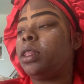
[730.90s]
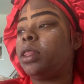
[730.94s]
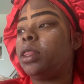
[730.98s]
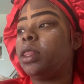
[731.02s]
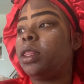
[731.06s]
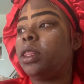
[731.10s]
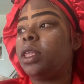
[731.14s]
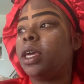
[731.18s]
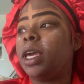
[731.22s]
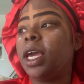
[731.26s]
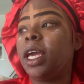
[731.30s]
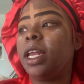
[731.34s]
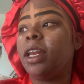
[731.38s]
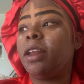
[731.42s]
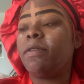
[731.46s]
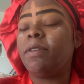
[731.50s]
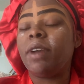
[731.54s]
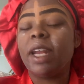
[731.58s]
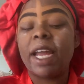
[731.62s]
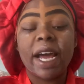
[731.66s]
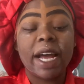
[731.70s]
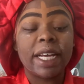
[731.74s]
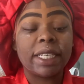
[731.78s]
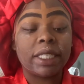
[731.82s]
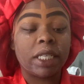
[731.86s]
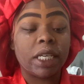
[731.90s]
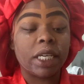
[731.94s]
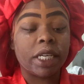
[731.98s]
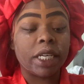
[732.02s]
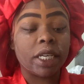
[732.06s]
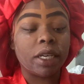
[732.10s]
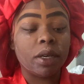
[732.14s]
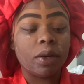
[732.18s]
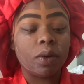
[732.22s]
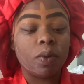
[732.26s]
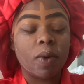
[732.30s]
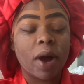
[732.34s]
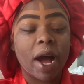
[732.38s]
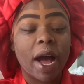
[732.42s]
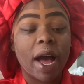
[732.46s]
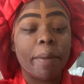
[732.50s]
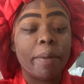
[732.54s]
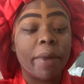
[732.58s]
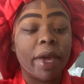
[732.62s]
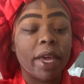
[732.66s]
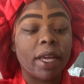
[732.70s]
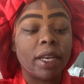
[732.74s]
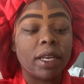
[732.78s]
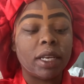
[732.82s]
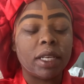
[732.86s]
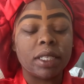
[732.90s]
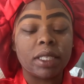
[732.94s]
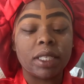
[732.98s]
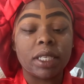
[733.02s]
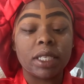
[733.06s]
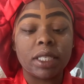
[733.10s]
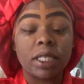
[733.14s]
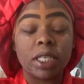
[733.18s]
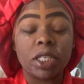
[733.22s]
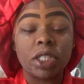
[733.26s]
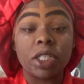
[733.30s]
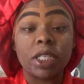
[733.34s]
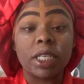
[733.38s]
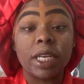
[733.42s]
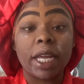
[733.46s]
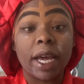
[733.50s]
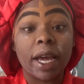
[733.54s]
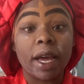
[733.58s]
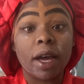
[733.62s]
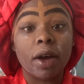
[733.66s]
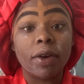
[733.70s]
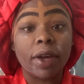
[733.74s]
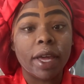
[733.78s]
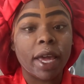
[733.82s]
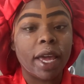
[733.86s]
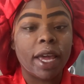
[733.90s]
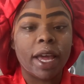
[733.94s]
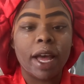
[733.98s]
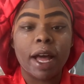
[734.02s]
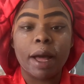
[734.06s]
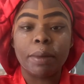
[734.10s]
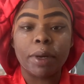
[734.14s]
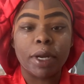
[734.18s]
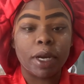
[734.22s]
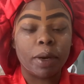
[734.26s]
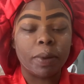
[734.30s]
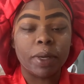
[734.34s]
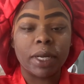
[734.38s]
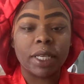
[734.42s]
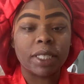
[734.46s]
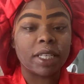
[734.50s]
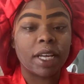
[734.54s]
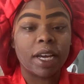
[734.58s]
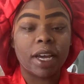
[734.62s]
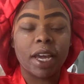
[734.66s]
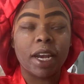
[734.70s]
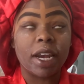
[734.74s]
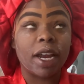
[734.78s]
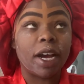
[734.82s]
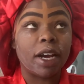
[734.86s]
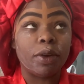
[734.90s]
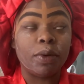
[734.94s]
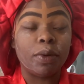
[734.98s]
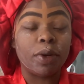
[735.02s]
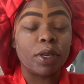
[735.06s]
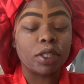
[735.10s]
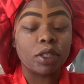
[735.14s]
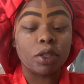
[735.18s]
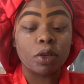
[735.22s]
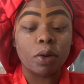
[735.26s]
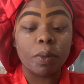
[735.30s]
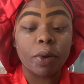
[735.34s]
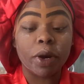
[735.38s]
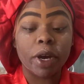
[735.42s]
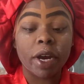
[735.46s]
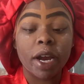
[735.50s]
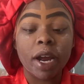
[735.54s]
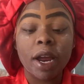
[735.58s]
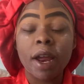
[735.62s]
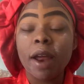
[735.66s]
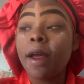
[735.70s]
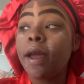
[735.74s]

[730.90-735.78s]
the end of last year, where I made this decision that, okay, yeah, I'm done with this. I cannot do this no more.